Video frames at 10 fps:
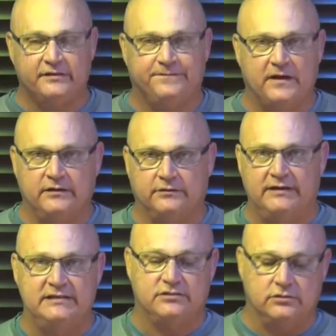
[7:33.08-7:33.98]
and final
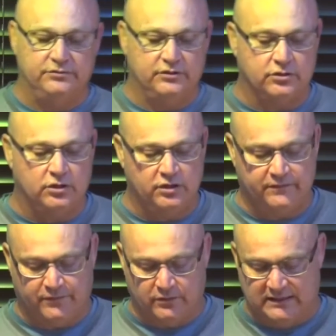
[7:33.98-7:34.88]
race on the
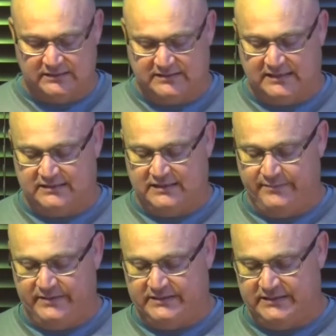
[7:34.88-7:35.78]
card for our Saturday
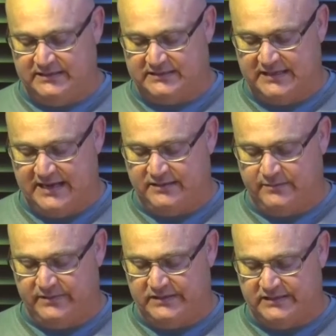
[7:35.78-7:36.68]
meeting. It's the
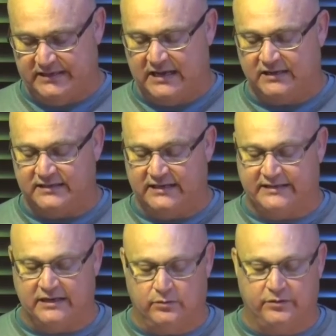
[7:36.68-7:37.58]
added meeting out at
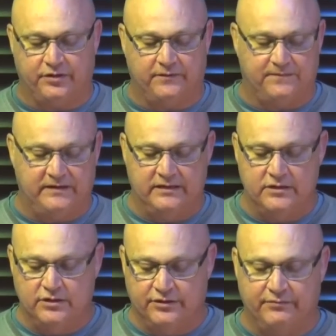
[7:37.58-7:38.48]
Kenilworth. Hopefully
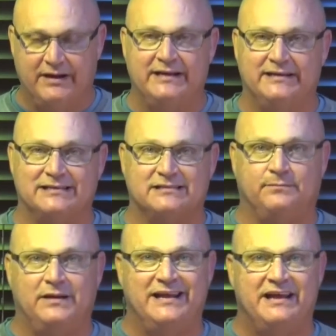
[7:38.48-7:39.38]
the rain doesn't
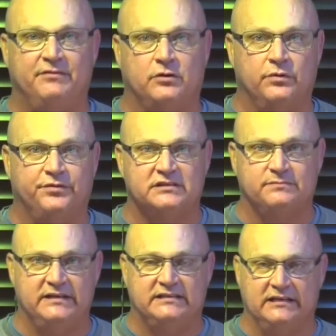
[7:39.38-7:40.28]
play havoc with this
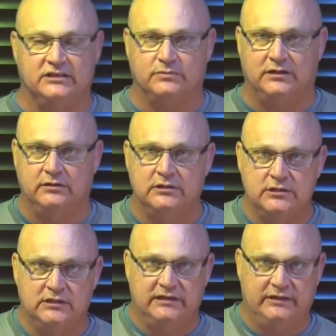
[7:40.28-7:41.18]
meeting as well.
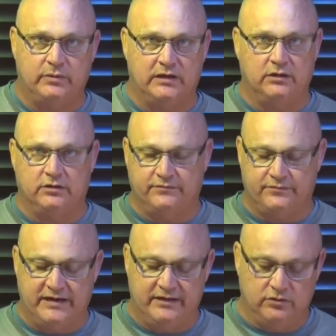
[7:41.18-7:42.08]
Had quite a lot of
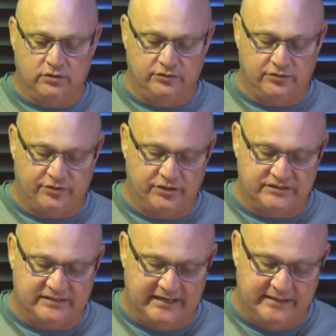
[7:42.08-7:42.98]
rain on the
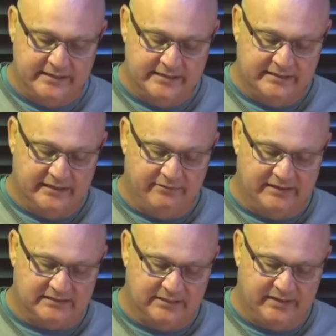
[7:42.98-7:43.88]
Thursday. And
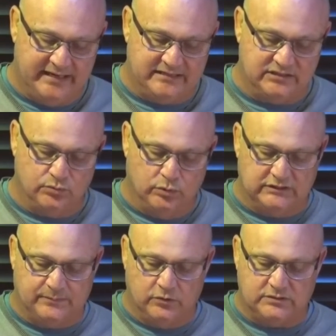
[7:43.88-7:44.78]
race number 8 is the World
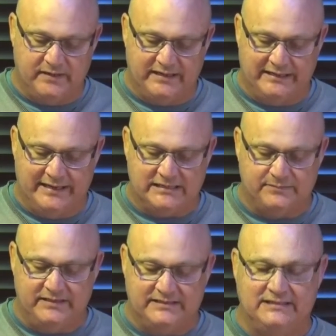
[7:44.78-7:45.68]
Sports Betting next
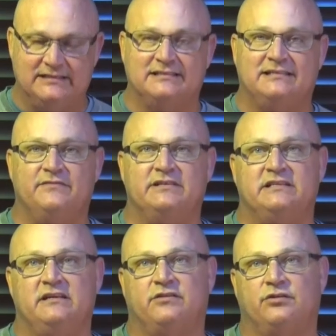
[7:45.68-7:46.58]
meeting, the
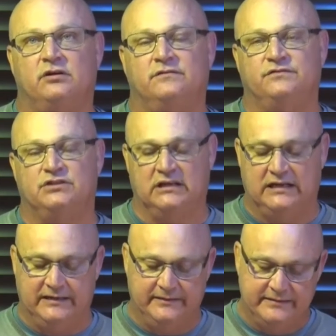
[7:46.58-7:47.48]
17th of
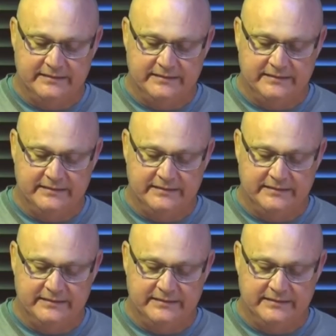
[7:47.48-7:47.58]
July.